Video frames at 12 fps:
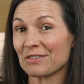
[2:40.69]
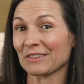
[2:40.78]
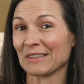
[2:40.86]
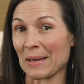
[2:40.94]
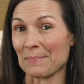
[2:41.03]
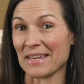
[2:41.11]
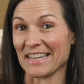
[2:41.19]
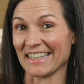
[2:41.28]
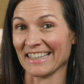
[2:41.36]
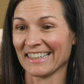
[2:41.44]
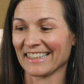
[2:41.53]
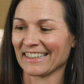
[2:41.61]

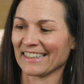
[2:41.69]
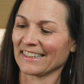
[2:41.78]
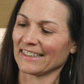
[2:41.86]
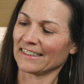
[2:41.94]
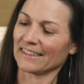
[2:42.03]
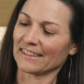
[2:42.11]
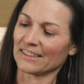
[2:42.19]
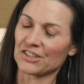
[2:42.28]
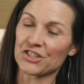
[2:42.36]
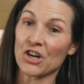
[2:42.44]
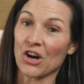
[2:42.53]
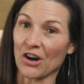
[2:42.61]
lemon
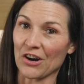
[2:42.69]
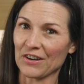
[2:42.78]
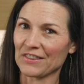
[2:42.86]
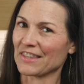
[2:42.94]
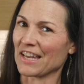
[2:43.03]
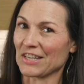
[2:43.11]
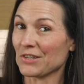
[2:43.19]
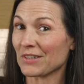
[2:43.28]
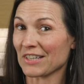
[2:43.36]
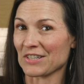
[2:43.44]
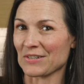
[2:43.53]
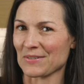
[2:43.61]
jar that you
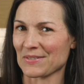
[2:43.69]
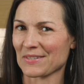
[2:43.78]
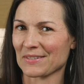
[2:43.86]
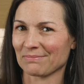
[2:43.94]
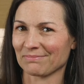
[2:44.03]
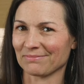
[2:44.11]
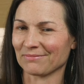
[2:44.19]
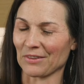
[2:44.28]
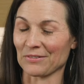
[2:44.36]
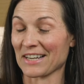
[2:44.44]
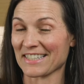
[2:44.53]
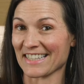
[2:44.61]
can use for
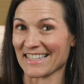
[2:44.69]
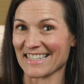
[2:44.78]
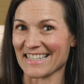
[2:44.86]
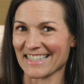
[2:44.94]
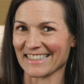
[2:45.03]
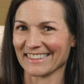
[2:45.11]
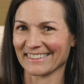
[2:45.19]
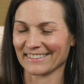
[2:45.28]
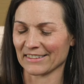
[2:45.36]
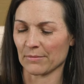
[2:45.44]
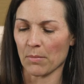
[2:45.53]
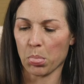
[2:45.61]
the rest of the season.
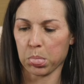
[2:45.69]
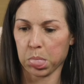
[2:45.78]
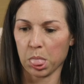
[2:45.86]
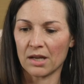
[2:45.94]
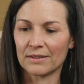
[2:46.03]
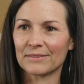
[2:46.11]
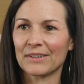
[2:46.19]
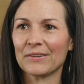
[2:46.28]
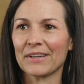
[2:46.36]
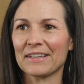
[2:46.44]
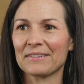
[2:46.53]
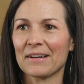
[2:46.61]

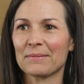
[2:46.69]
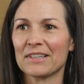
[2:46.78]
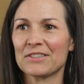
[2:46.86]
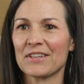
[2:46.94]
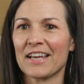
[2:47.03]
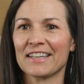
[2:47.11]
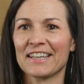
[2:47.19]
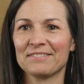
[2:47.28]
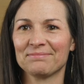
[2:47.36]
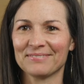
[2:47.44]
Okay, I'm gonna do that again.